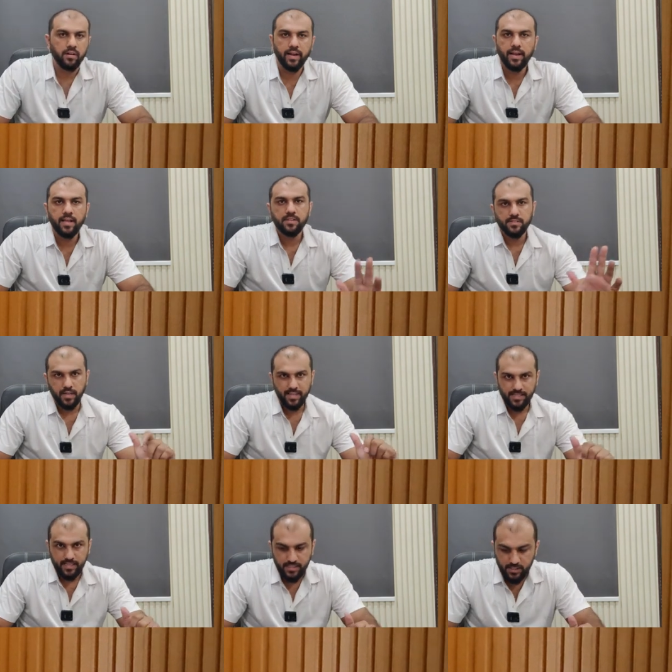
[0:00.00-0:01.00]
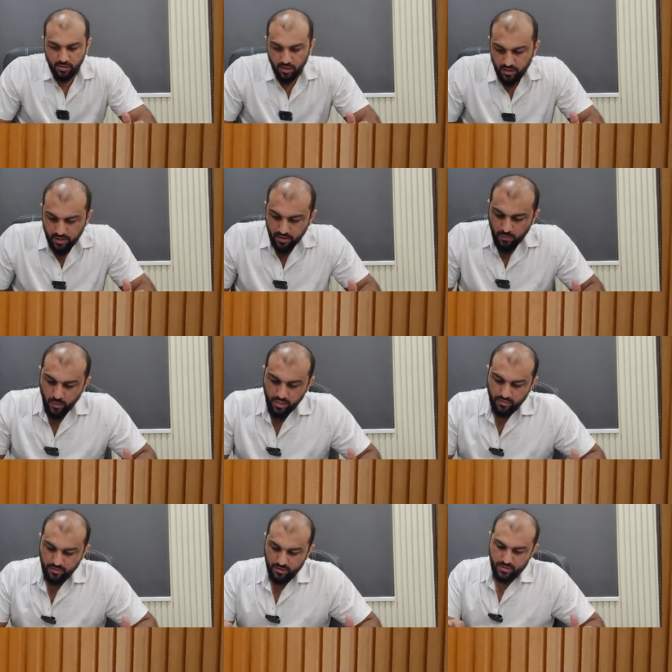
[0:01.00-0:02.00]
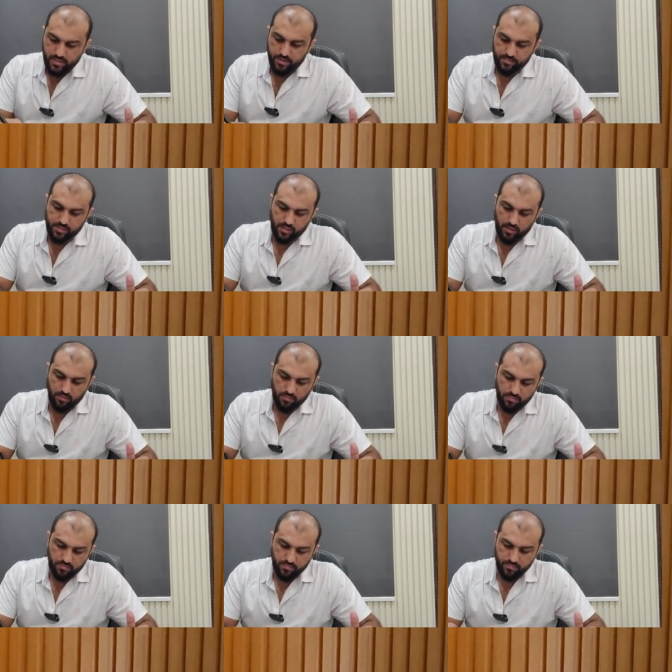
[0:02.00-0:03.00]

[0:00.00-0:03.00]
All right, so let's get started with the first MCQ.